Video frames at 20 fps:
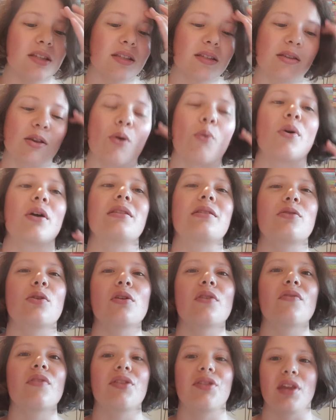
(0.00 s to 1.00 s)
So it's
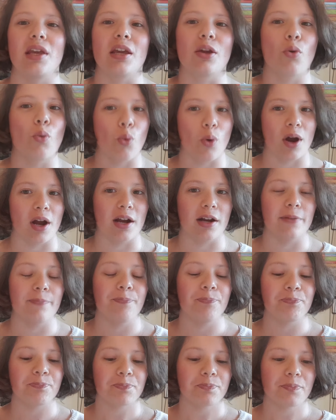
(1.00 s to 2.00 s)
sort of a thing
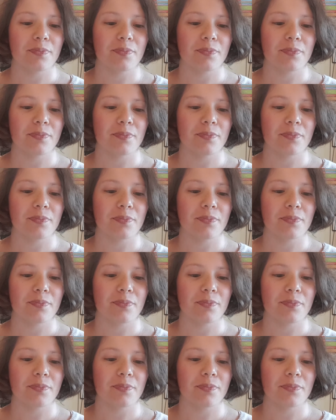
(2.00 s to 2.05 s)
where